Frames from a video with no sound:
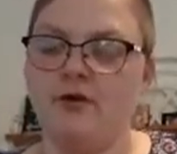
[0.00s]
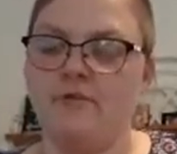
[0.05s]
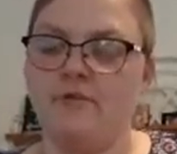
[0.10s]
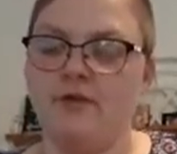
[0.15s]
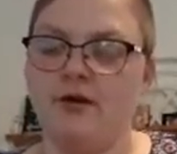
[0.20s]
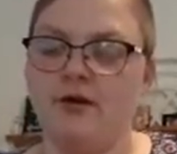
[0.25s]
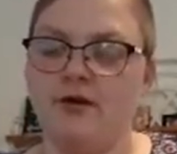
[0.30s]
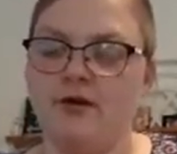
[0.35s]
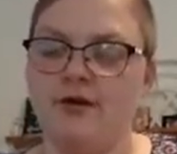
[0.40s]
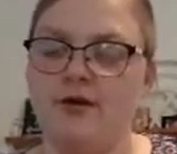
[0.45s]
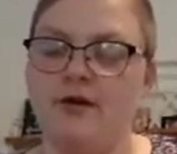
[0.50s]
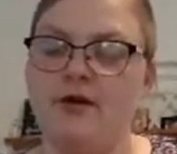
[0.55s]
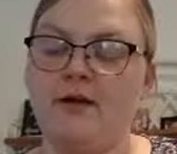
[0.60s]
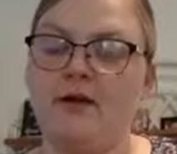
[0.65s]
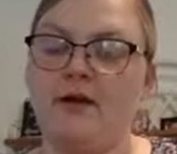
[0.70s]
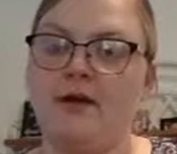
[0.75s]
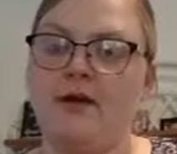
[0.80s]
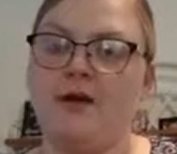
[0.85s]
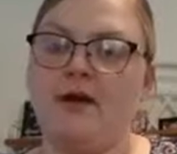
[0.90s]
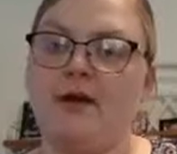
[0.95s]
But
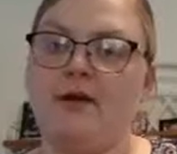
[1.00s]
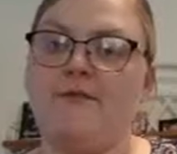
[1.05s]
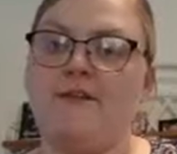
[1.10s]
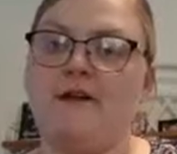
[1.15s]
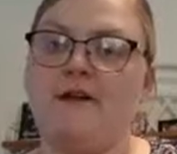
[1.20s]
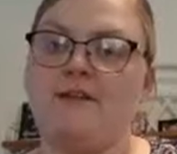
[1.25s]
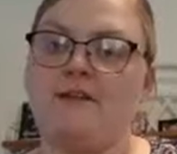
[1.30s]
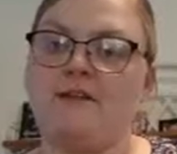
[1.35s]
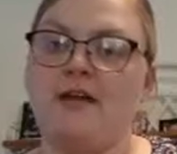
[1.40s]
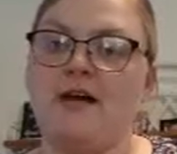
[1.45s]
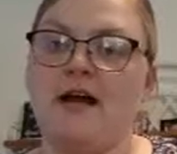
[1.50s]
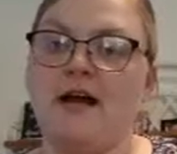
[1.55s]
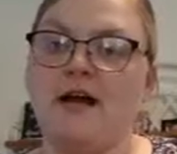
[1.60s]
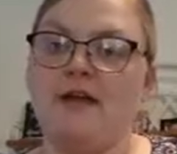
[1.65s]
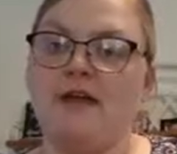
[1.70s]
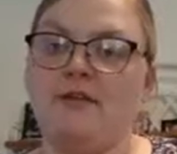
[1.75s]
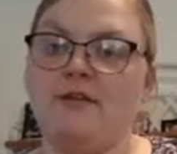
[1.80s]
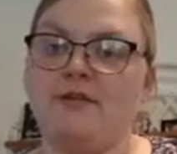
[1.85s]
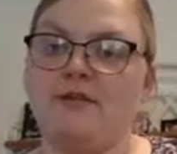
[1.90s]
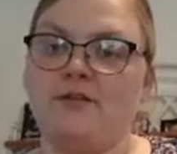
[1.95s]
if I didn't say hi
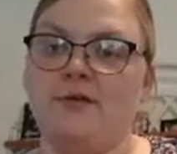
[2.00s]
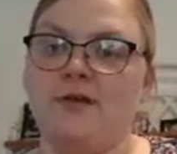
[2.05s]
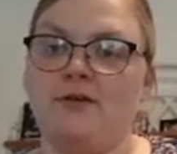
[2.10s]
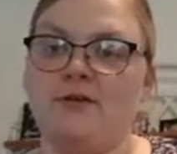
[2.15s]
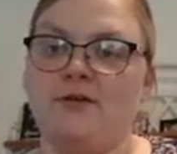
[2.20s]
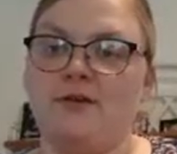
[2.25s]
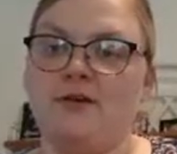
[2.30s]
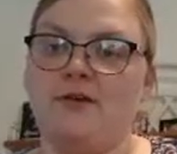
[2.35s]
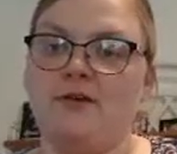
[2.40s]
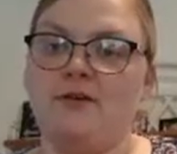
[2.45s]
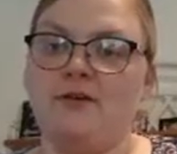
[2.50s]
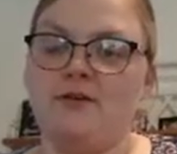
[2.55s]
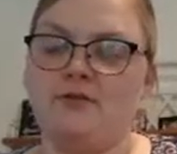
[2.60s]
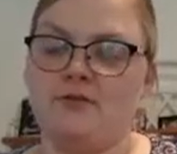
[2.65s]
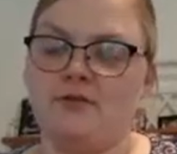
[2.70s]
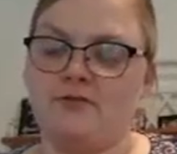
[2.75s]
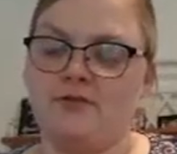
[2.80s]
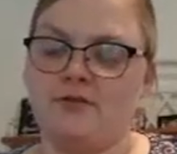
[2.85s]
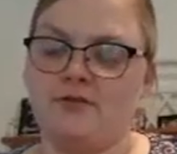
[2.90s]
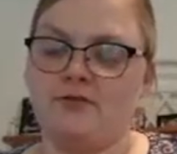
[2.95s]
to you, Samantha
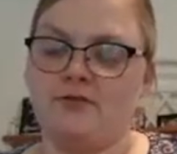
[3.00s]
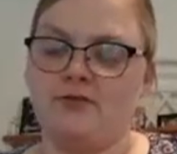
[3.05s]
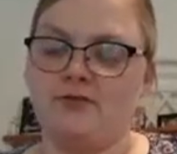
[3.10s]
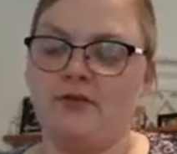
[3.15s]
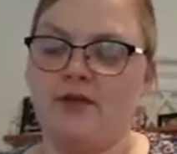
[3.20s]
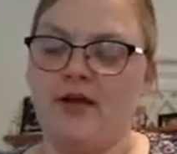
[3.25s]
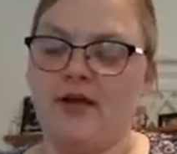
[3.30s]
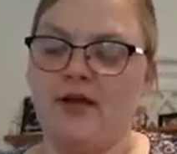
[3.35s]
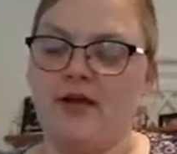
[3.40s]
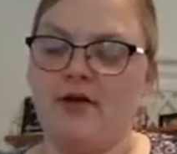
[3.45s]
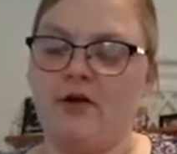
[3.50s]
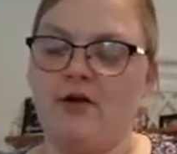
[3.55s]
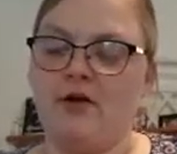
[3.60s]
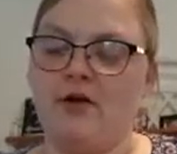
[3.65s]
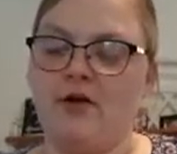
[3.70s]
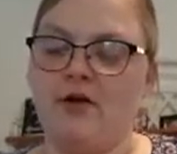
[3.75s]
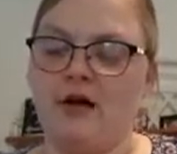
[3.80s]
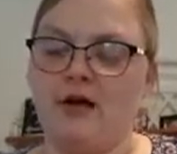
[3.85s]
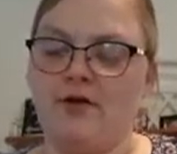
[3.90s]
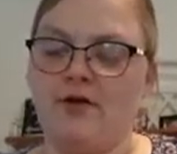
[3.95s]
from school, hey
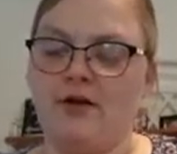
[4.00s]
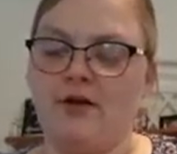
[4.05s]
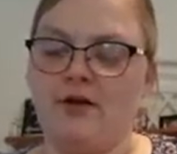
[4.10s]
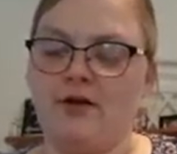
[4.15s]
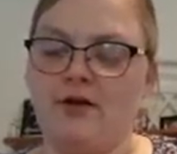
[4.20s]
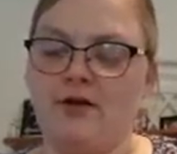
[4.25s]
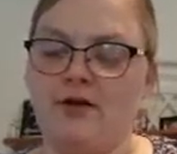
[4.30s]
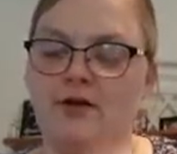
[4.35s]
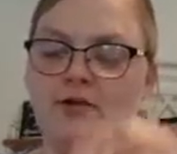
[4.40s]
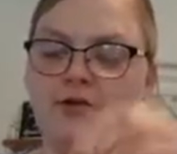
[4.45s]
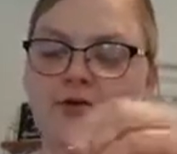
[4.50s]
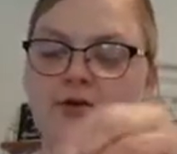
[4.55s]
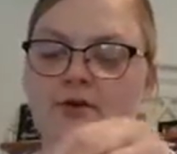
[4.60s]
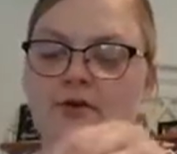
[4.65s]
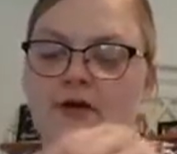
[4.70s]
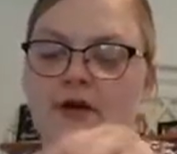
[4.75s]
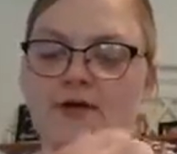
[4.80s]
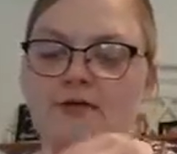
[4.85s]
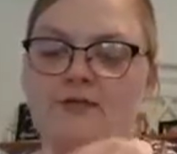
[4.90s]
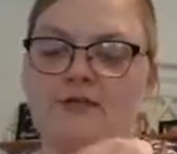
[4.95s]
girl, how are you?
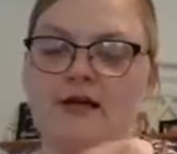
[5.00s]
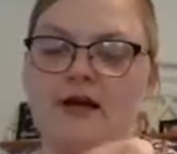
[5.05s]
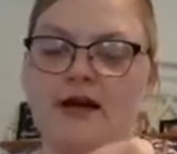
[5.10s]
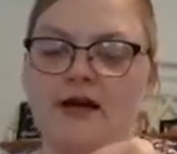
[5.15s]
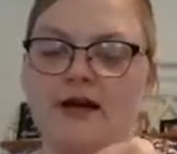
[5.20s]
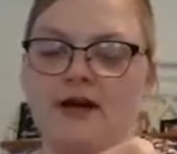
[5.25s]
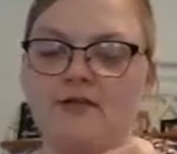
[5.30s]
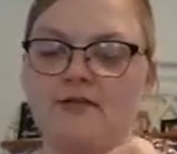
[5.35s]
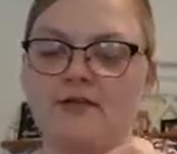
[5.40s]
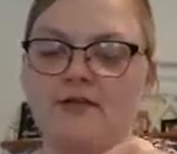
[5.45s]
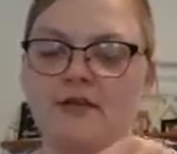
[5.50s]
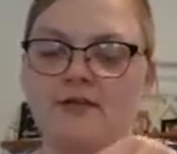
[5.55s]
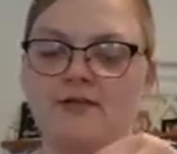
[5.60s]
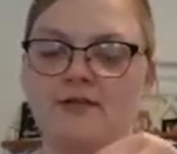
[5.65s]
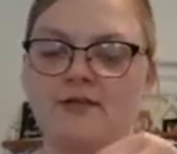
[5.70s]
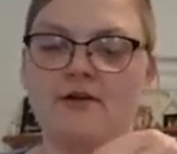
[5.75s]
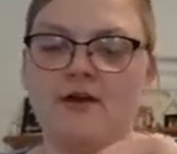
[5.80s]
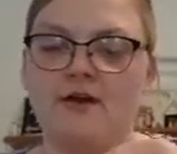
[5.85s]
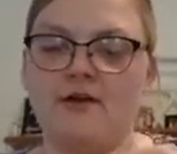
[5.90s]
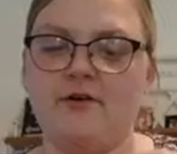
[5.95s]
How's the house? How
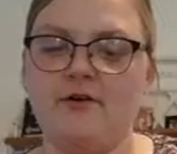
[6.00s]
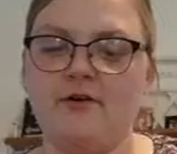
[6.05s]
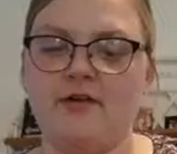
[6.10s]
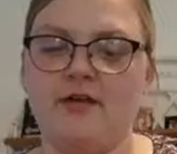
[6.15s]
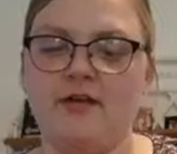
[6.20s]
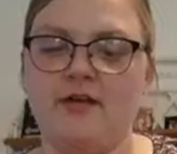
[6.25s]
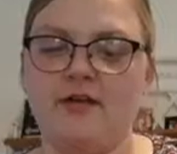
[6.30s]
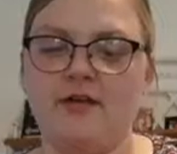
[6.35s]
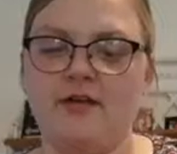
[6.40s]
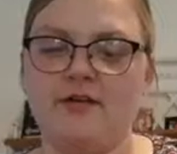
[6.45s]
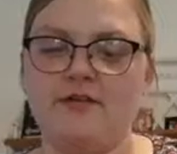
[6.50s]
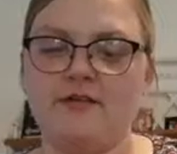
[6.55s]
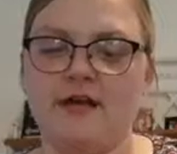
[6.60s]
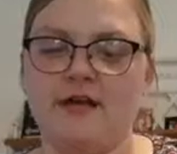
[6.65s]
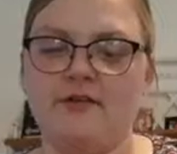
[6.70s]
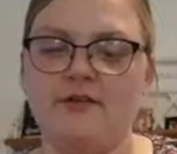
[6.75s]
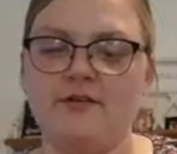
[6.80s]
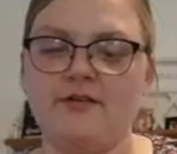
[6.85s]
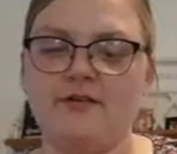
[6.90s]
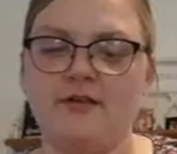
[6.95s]
are the kids?
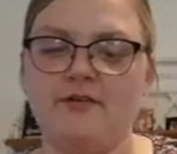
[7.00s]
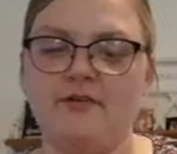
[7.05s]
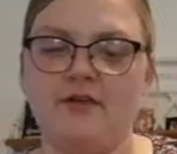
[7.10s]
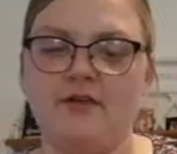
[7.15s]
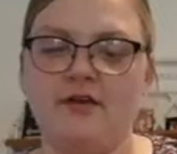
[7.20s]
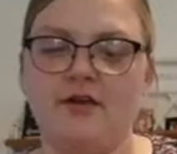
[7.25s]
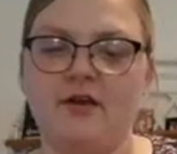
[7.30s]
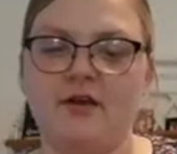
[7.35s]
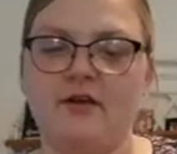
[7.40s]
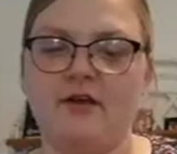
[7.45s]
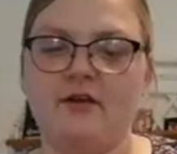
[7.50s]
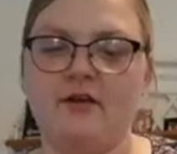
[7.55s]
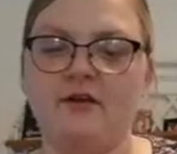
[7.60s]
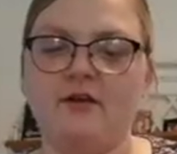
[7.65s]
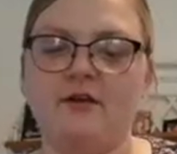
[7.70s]
How is everything?